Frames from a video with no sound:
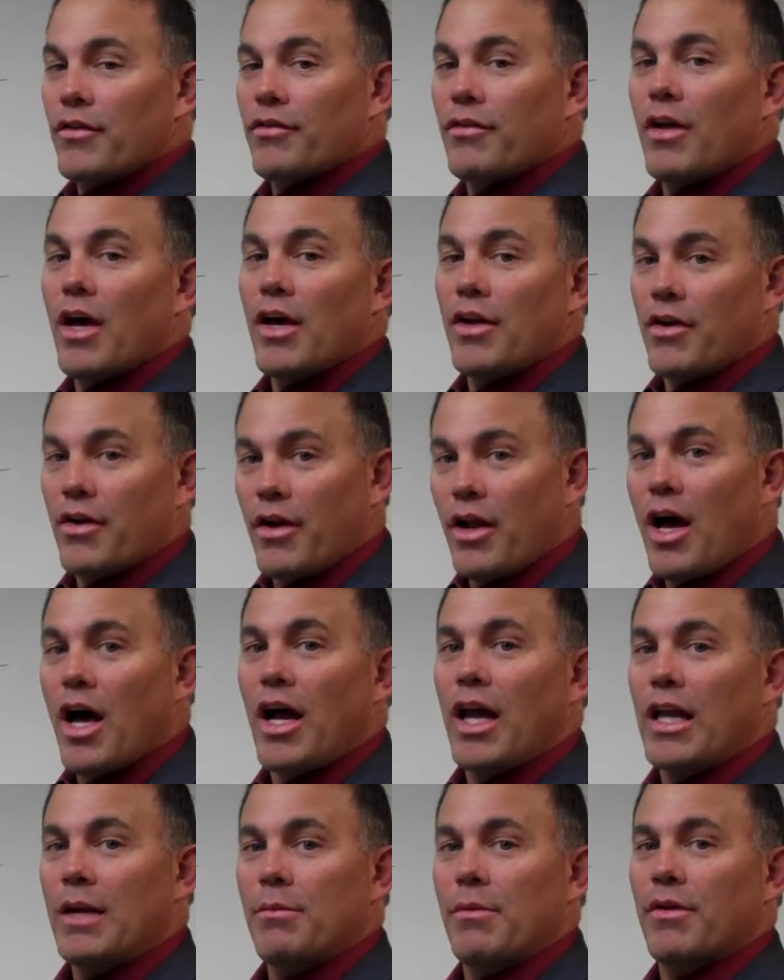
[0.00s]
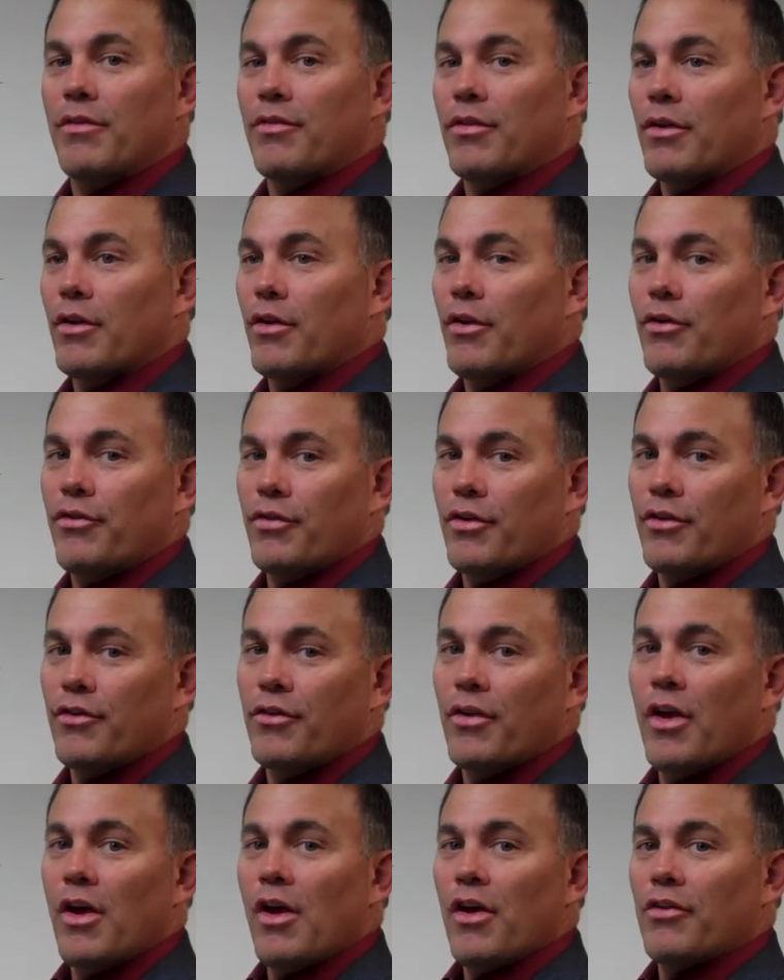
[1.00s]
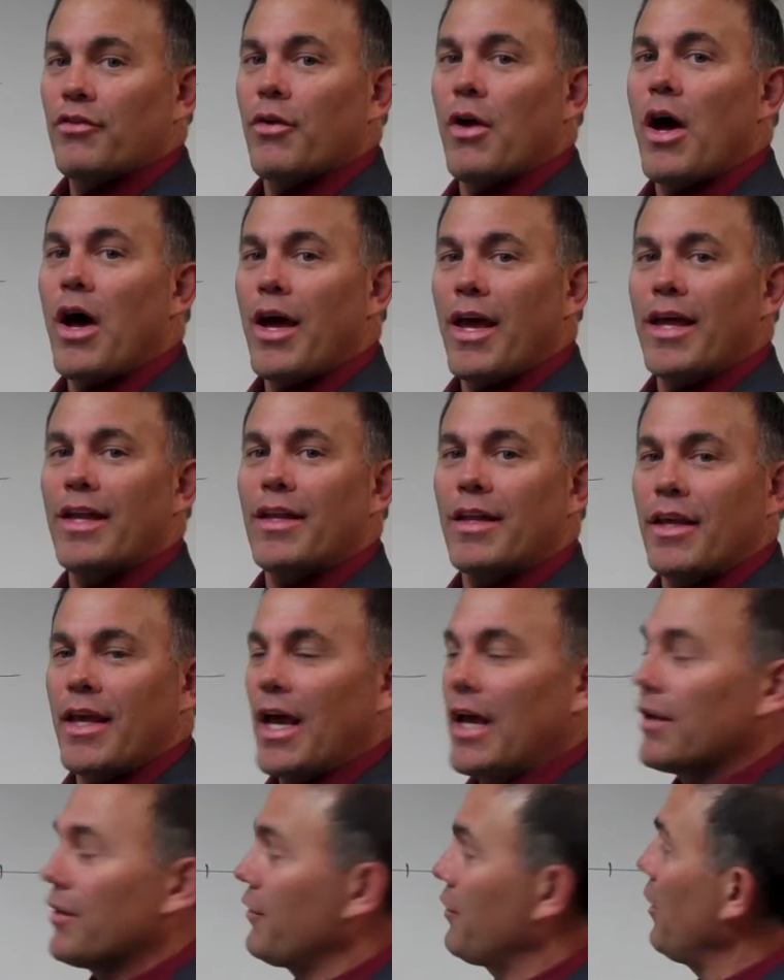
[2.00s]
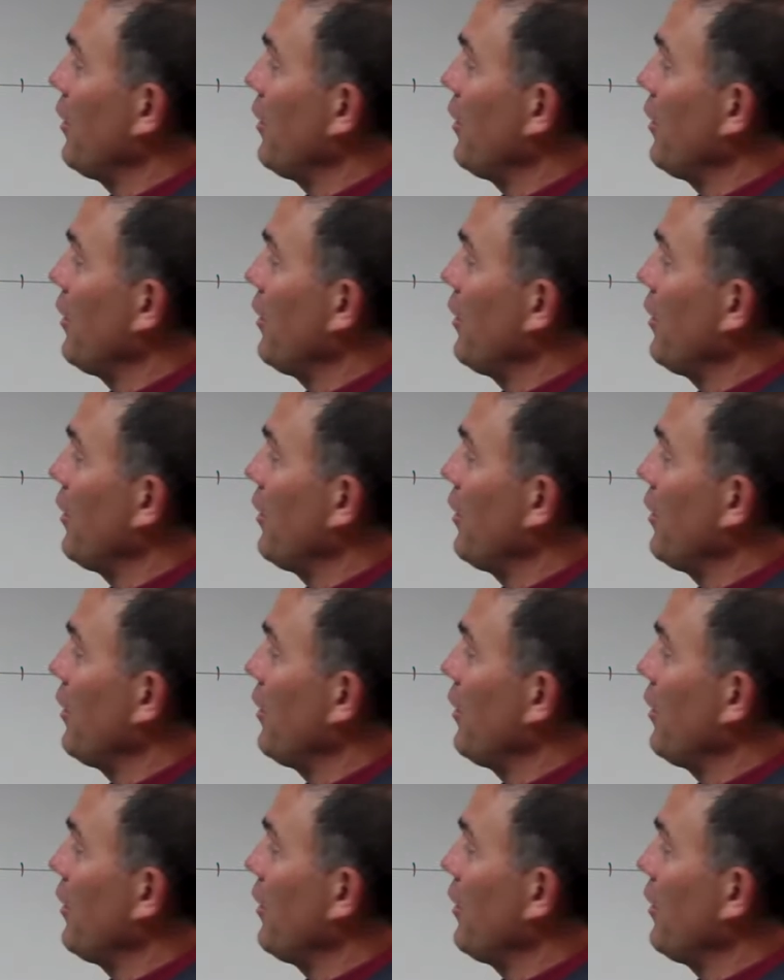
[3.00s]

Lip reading: this line are not going to be solutions. So how I indicate